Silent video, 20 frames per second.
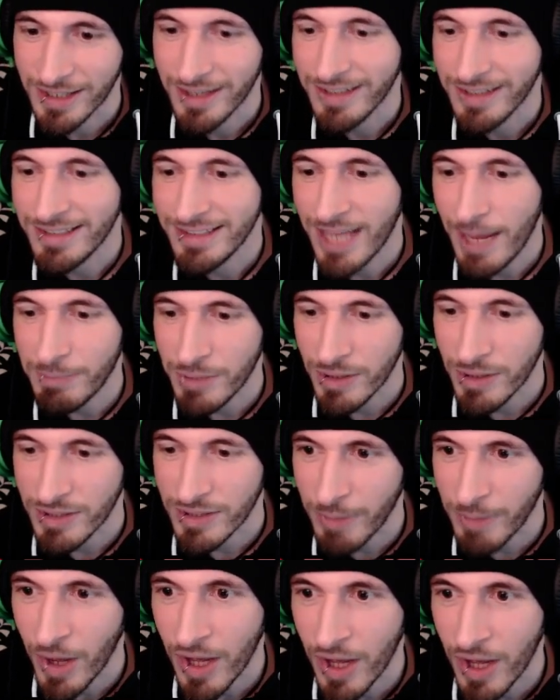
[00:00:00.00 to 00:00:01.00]
Tap to
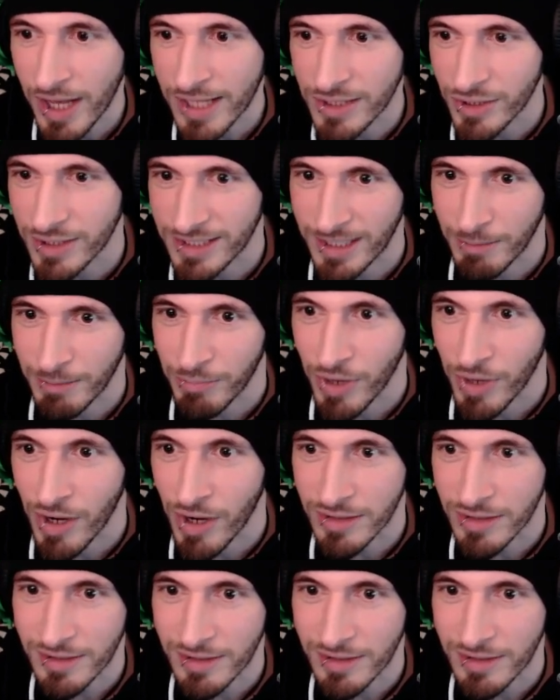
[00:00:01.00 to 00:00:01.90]
spot a joystick, bros.